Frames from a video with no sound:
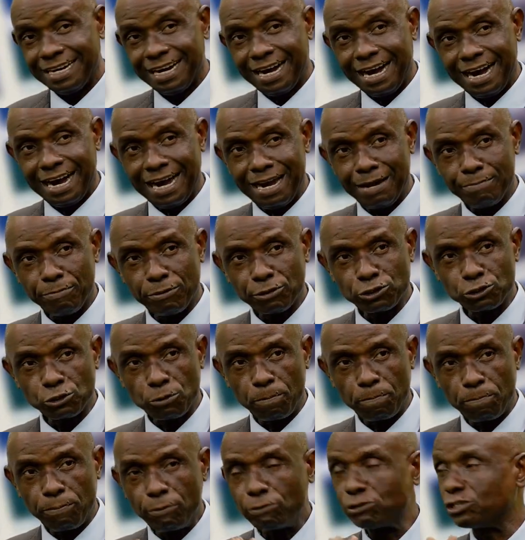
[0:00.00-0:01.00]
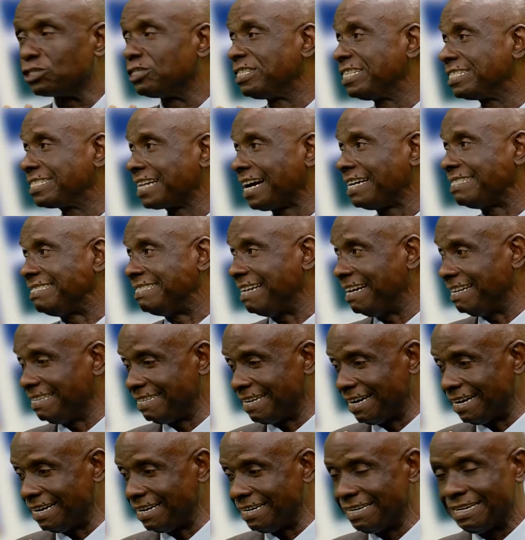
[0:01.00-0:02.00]
are able to push this
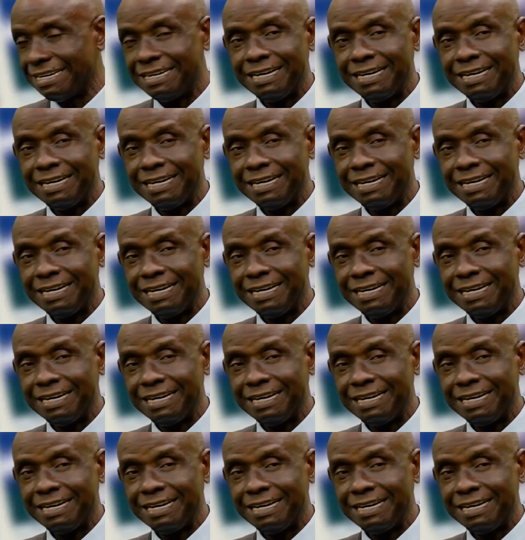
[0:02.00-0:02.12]
agenda